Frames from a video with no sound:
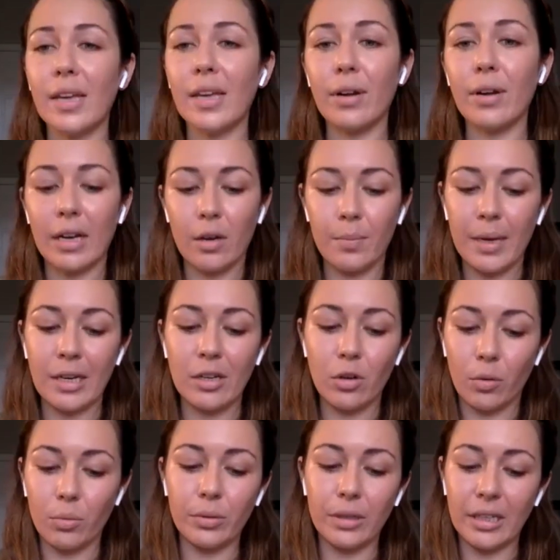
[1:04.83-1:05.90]
they recommend
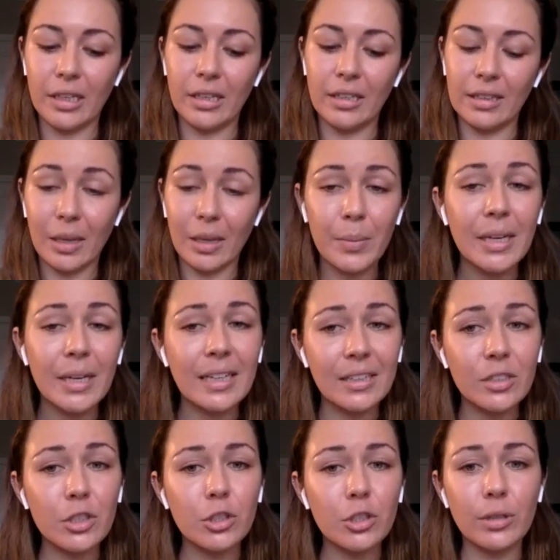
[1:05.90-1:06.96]
only
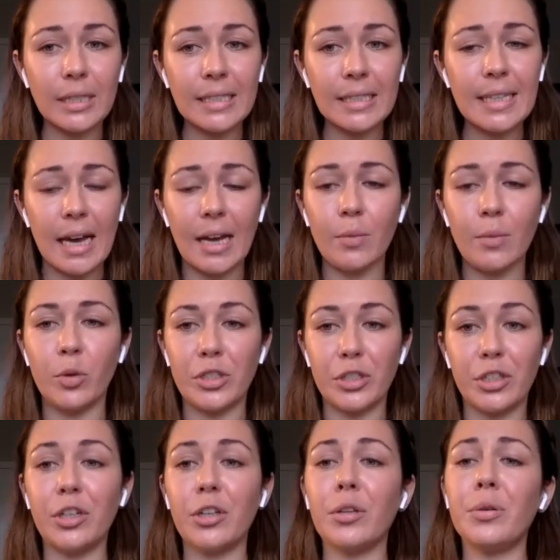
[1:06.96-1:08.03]
limiting screen time, which
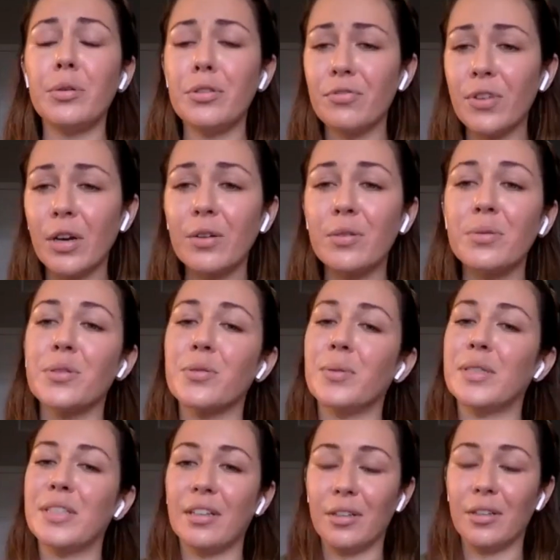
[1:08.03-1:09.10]
includes phones,
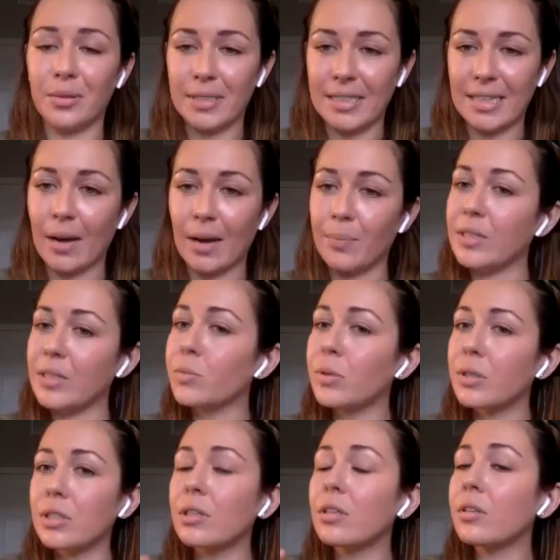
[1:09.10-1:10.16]
which includes tablets,
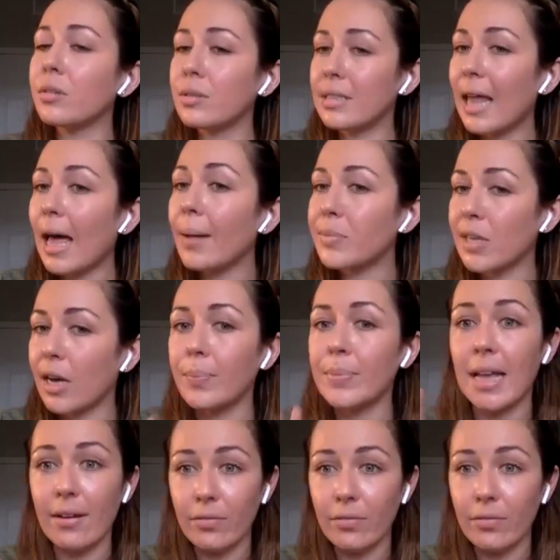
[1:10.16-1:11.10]
which includes laptops,